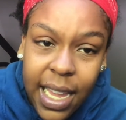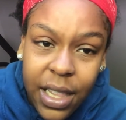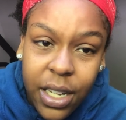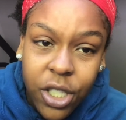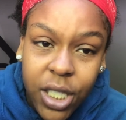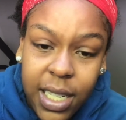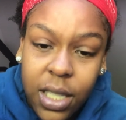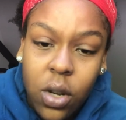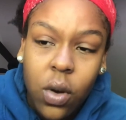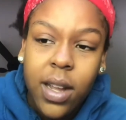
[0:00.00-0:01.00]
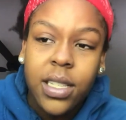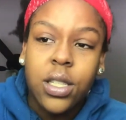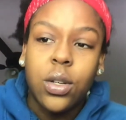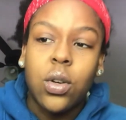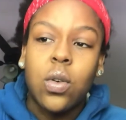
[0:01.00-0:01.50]
and they're just going
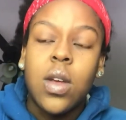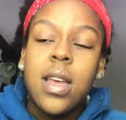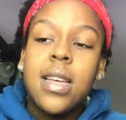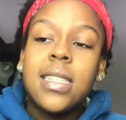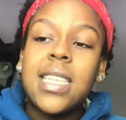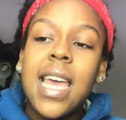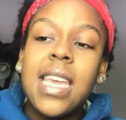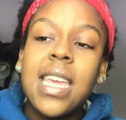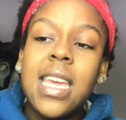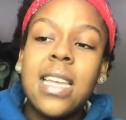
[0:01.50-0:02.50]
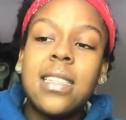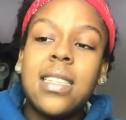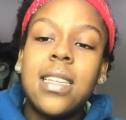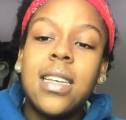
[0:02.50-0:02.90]
to take it